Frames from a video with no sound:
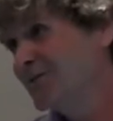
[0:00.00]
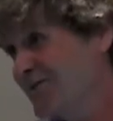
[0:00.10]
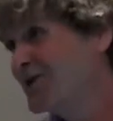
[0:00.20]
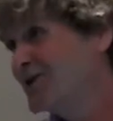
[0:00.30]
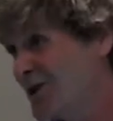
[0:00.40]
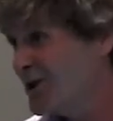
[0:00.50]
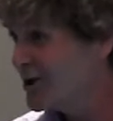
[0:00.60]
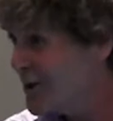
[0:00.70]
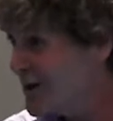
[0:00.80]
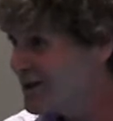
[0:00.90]
the first
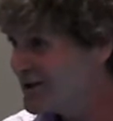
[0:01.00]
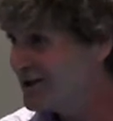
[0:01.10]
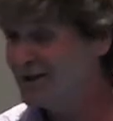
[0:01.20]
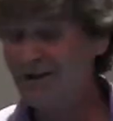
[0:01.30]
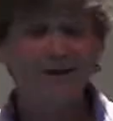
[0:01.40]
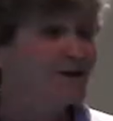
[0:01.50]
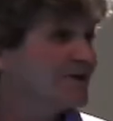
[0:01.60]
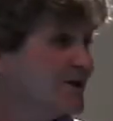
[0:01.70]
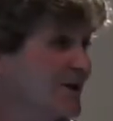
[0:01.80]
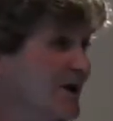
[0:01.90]
order question
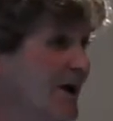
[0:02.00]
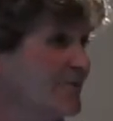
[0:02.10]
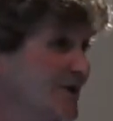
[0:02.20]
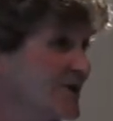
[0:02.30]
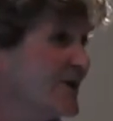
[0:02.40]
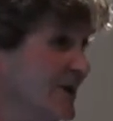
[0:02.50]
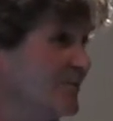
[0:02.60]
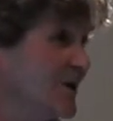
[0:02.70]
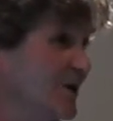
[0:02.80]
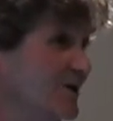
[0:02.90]
is how much
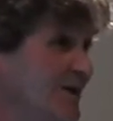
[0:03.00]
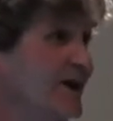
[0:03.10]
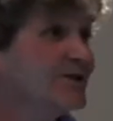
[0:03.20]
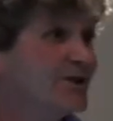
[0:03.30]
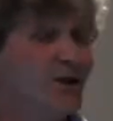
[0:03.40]
sediment is actually